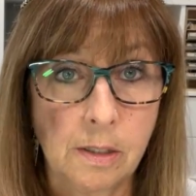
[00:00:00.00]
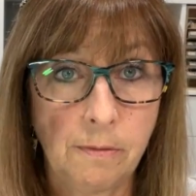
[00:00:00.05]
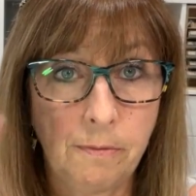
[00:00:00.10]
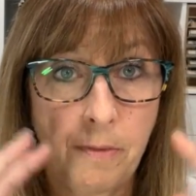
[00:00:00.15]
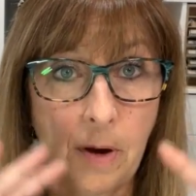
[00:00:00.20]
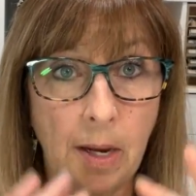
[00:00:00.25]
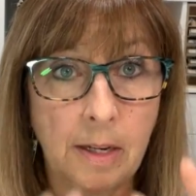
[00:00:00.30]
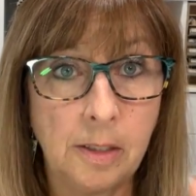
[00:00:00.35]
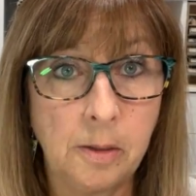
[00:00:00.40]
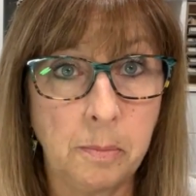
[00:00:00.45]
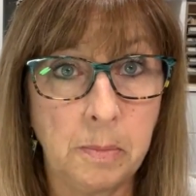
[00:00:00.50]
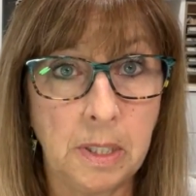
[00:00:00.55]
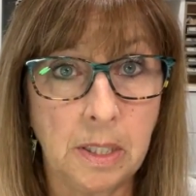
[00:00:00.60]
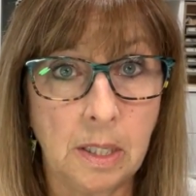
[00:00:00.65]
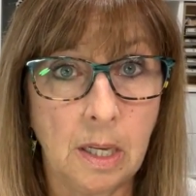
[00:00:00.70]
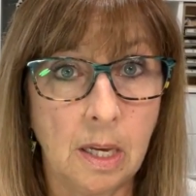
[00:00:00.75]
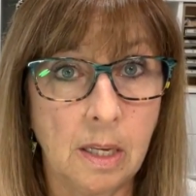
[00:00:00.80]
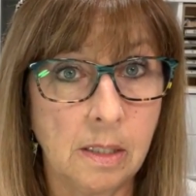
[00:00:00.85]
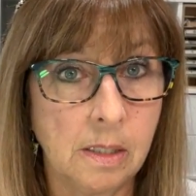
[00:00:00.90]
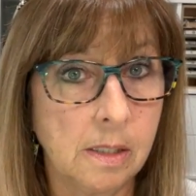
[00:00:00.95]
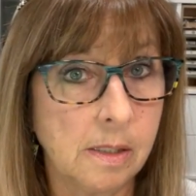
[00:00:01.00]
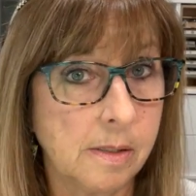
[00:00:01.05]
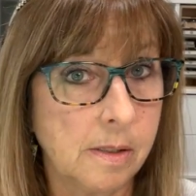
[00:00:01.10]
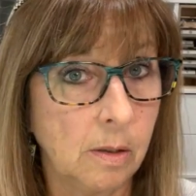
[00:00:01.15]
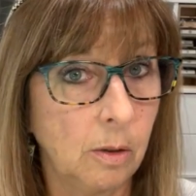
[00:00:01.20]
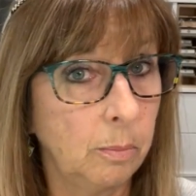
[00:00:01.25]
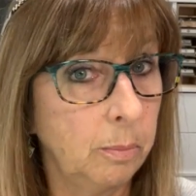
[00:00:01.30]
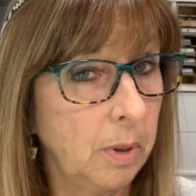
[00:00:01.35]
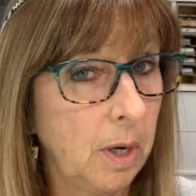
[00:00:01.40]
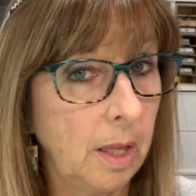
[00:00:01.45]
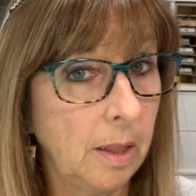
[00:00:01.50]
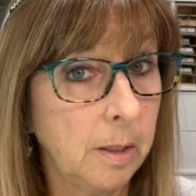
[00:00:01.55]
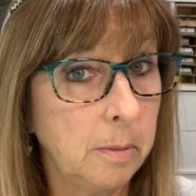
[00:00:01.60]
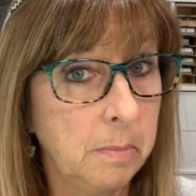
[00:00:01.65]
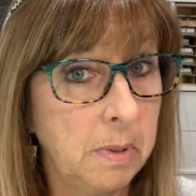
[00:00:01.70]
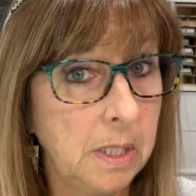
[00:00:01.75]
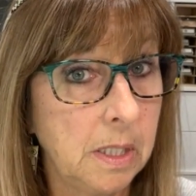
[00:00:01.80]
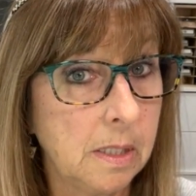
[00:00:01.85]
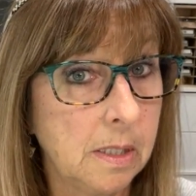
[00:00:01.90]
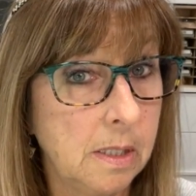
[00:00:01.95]
to find me again because it'll probably
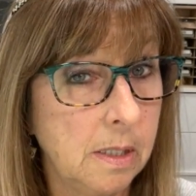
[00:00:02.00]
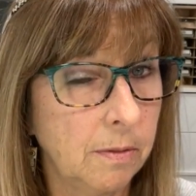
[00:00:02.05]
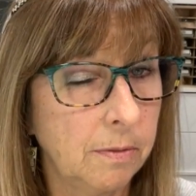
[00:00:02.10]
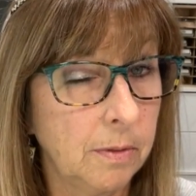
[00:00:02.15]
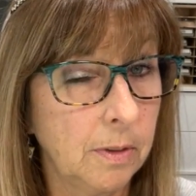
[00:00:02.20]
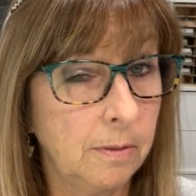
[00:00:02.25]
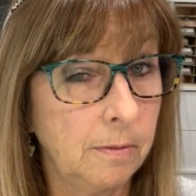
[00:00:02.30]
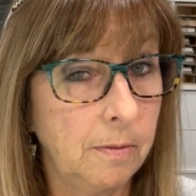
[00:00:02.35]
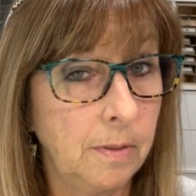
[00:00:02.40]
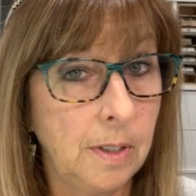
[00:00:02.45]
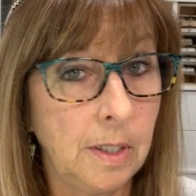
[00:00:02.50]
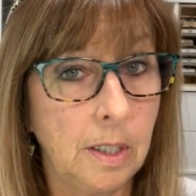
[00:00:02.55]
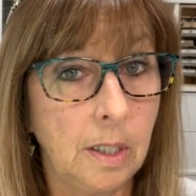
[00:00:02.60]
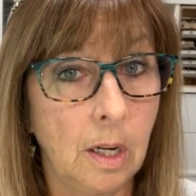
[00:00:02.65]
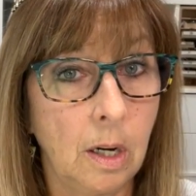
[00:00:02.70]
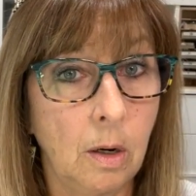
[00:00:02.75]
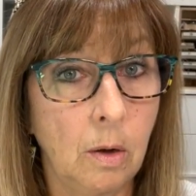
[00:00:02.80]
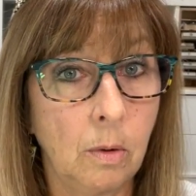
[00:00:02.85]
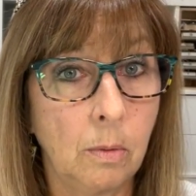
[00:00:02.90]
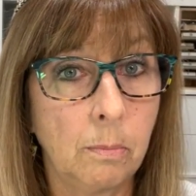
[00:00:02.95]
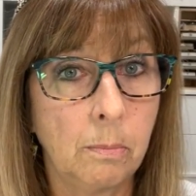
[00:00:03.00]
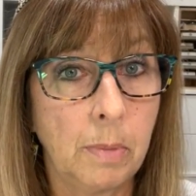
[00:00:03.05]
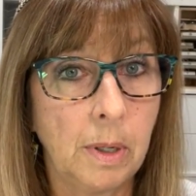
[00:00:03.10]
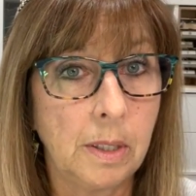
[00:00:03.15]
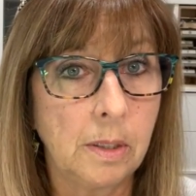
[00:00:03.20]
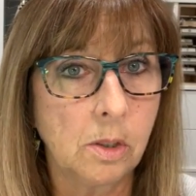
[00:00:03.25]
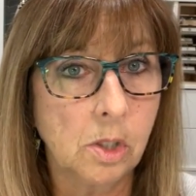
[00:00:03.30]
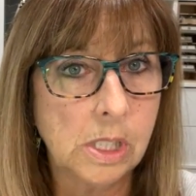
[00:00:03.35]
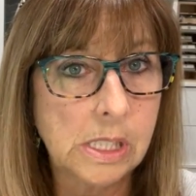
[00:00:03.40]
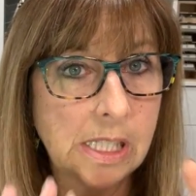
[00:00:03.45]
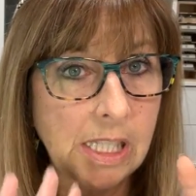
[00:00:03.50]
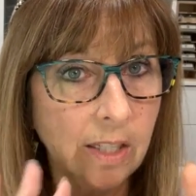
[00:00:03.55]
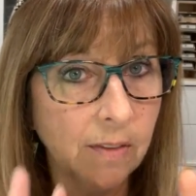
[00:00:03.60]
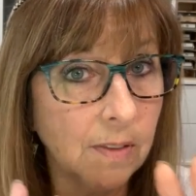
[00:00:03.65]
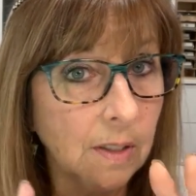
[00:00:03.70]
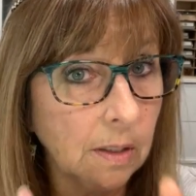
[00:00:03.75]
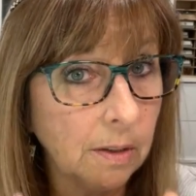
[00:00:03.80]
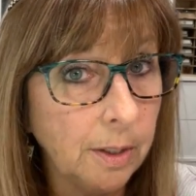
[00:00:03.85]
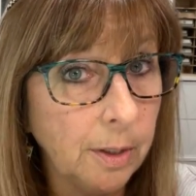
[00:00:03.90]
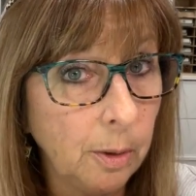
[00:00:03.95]
be a different video, but just
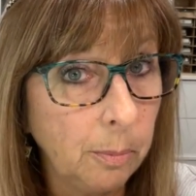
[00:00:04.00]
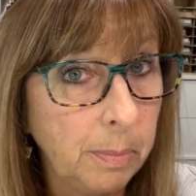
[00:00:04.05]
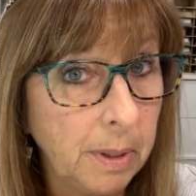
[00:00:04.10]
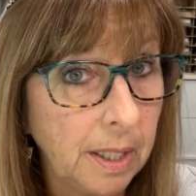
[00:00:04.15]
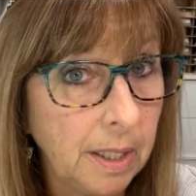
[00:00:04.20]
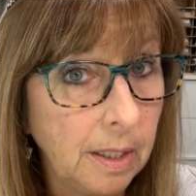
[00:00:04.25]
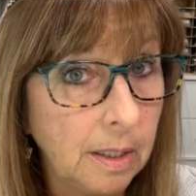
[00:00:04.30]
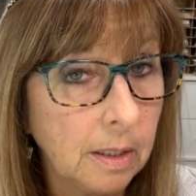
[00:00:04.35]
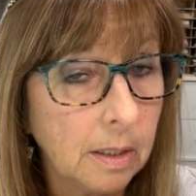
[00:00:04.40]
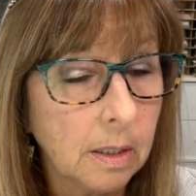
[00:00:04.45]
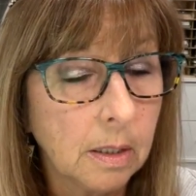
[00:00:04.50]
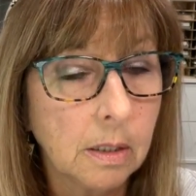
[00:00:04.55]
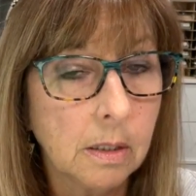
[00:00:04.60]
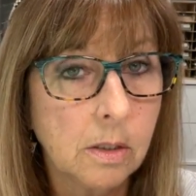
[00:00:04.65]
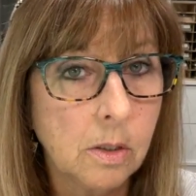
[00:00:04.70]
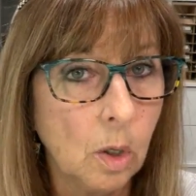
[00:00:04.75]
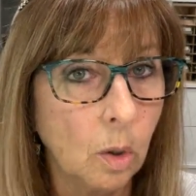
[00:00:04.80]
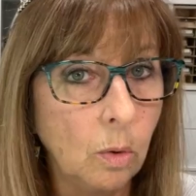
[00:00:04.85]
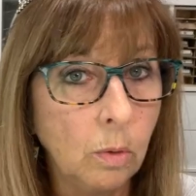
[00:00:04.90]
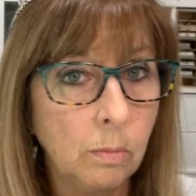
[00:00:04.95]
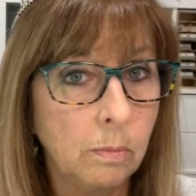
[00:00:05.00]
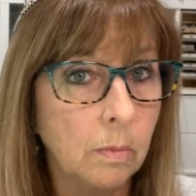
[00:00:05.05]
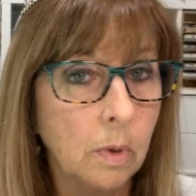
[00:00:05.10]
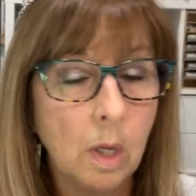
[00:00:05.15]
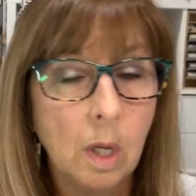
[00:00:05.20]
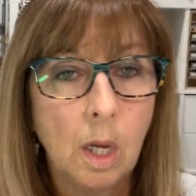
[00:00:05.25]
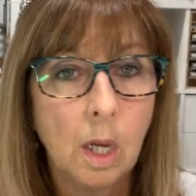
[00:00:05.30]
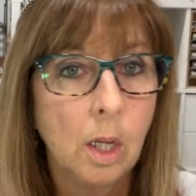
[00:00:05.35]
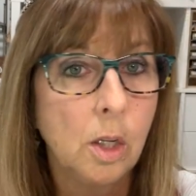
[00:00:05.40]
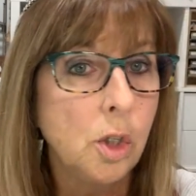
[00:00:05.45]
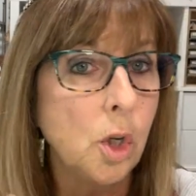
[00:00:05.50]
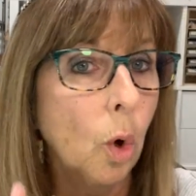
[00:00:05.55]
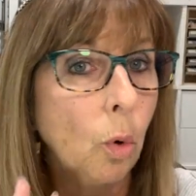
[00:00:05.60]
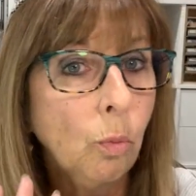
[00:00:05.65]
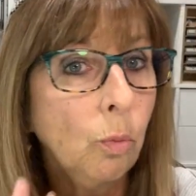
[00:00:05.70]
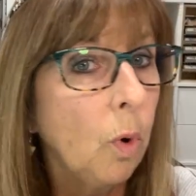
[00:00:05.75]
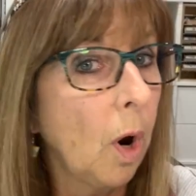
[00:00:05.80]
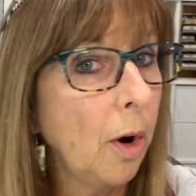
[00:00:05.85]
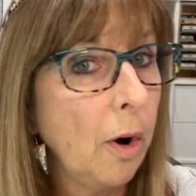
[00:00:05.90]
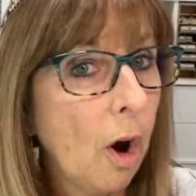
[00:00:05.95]
give it a little bit. Don't
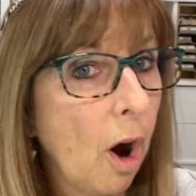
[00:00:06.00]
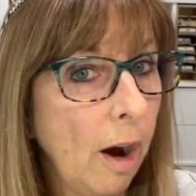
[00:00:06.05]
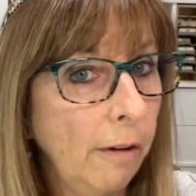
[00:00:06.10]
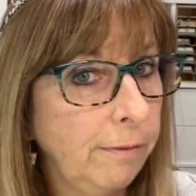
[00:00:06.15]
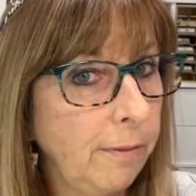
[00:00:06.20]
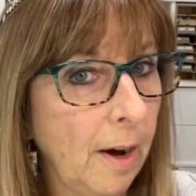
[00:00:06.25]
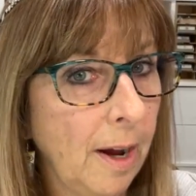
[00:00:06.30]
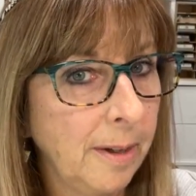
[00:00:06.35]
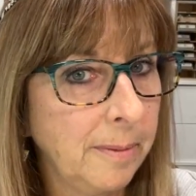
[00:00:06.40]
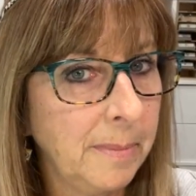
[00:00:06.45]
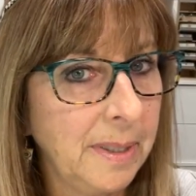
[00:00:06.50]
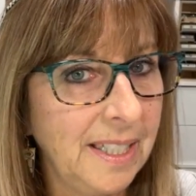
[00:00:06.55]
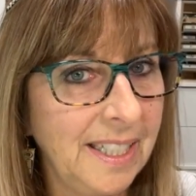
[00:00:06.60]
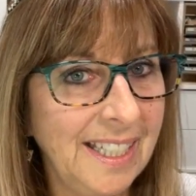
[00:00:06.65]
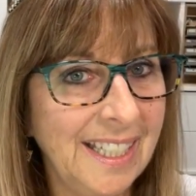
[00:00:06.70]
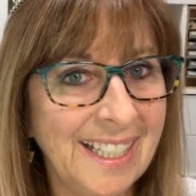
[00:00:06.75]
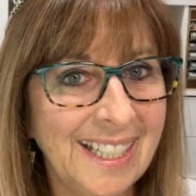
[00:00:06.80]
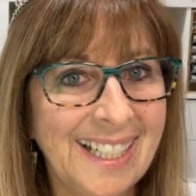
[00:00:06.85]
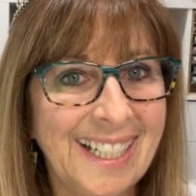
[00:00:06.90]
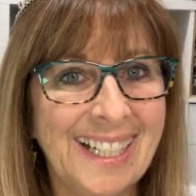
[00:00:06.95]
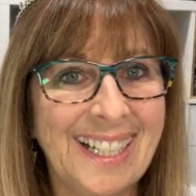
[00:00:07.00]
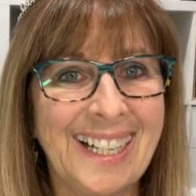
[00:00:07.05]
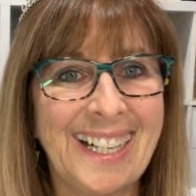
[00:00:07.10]
run off on me.